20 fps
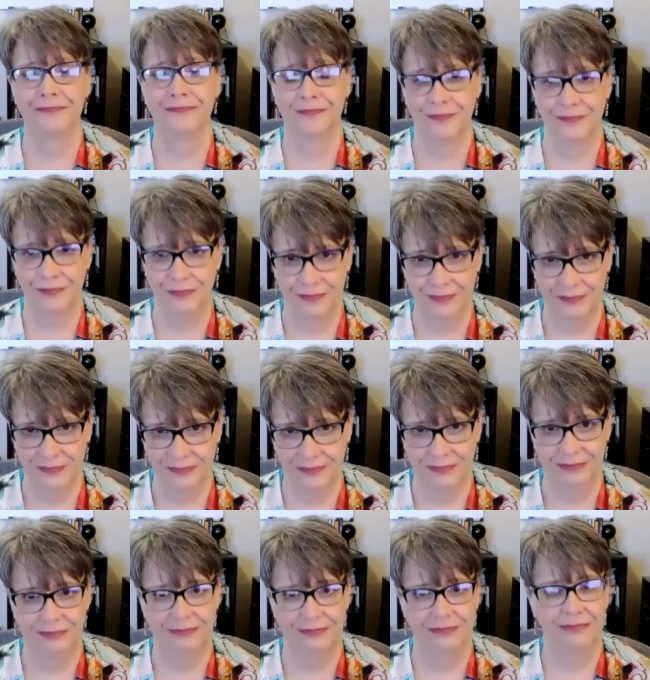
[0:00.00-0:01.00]
like the
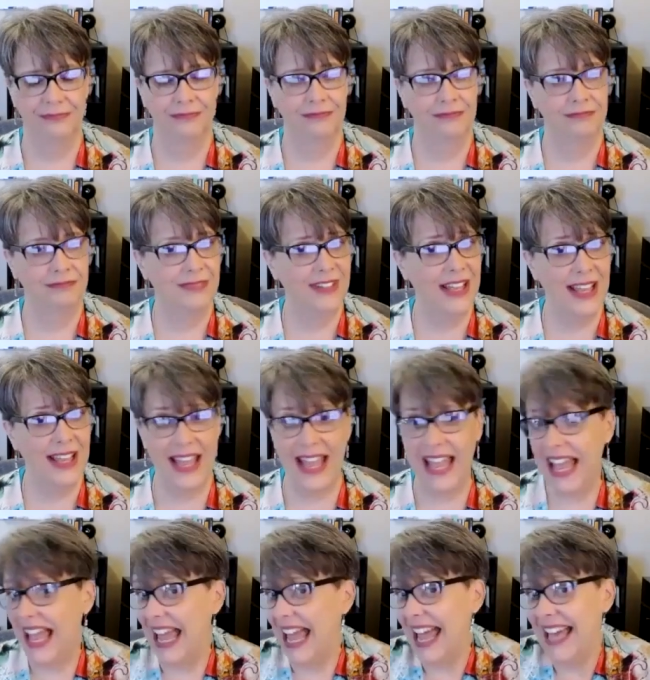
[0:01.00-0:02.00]
difficulty of that social